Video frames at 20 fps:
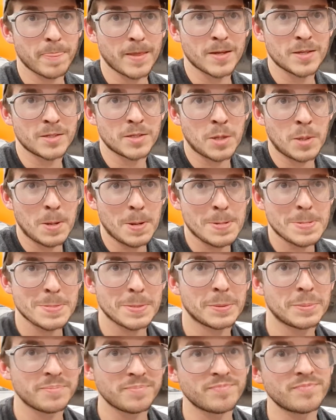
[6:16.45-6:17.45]
So
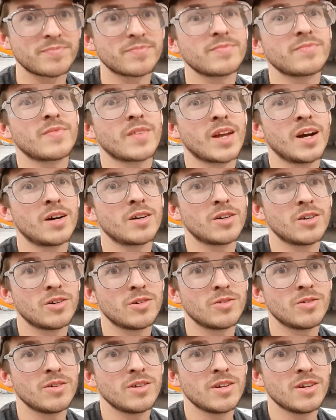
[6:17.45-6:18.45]
I'll
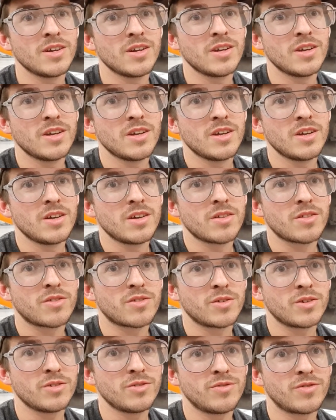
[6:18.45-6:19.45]
go
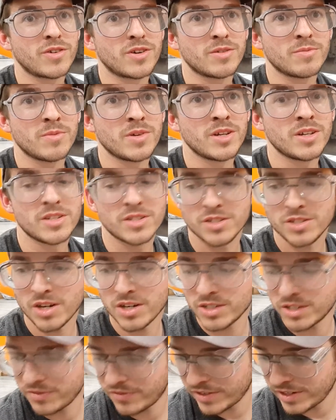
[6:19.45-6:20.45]
through from
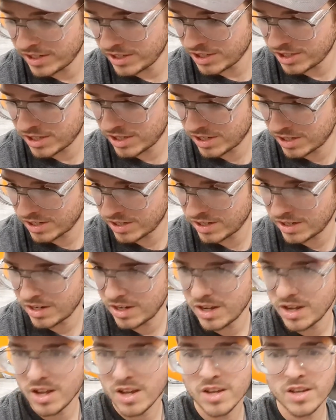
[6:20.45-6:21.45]
start to finish.
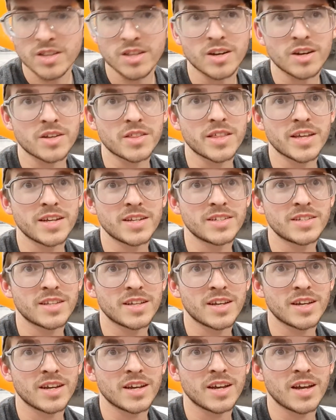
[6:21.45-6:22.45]
Things
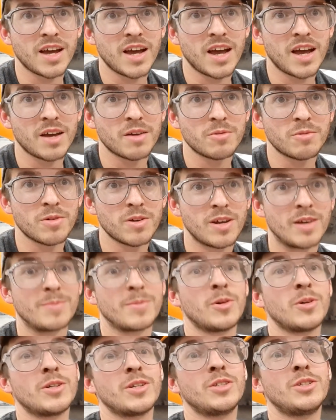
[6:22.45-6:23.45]
that I'm
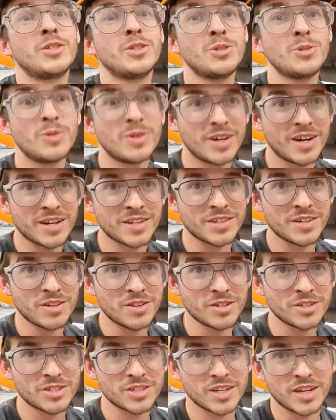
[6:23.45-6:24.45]
going to do on the
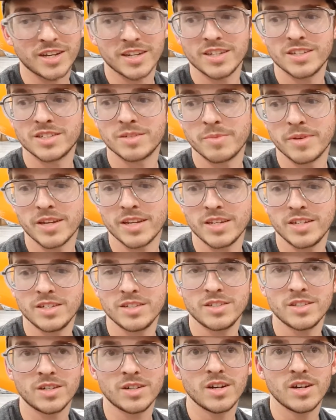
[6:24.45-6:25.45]
other side to make it
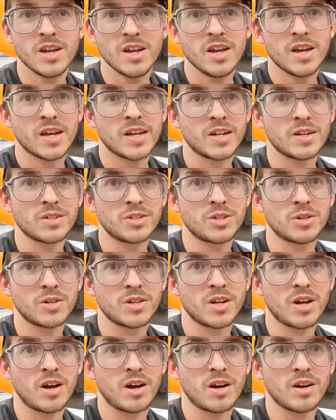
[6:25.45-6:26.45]
easier, and I'll show it
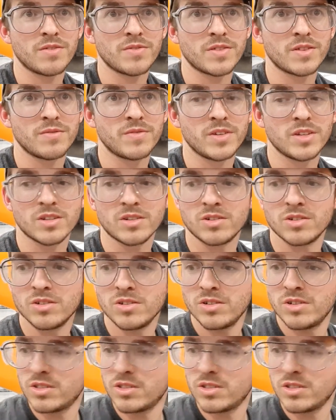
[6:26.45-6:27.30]
off the vehicle.